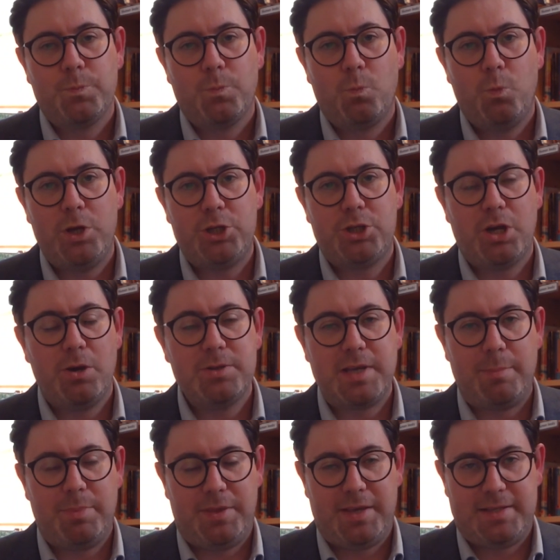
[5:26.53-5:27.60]
We chose
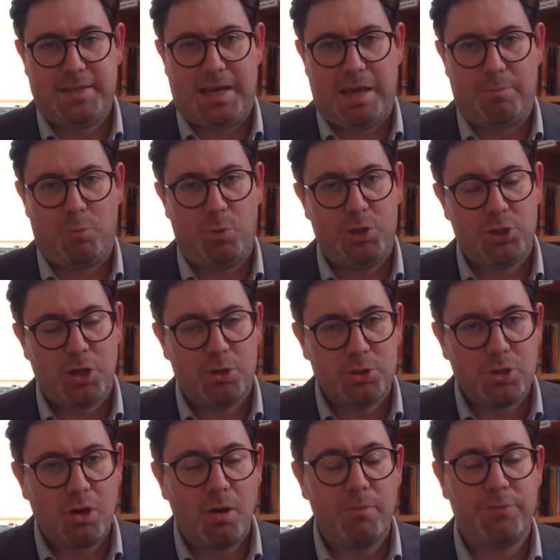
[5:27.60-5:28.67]
empathetic Emma. We chose
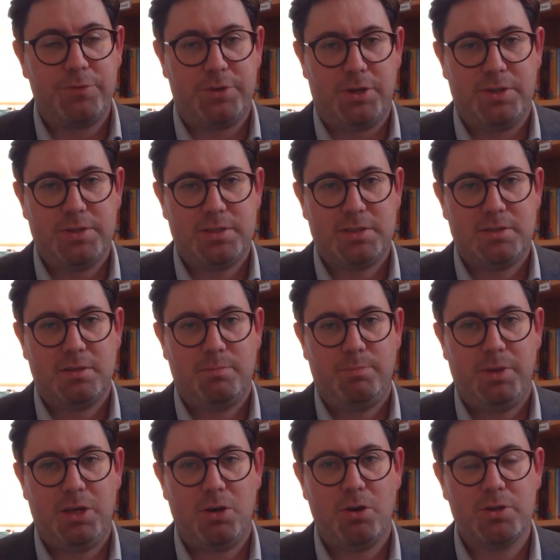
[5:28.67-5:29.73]
confidence
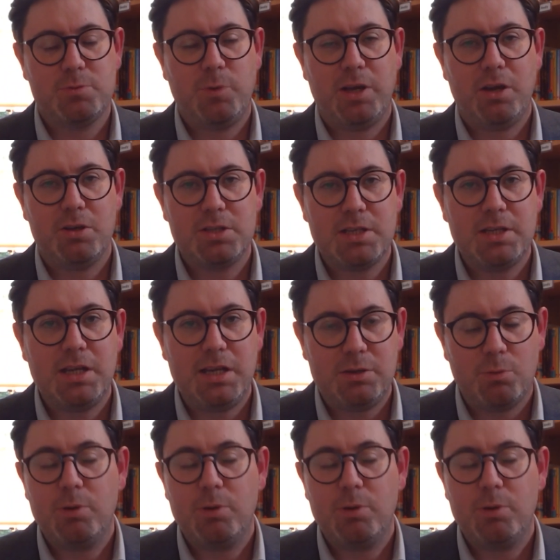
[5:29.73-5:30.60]
because we're going to need,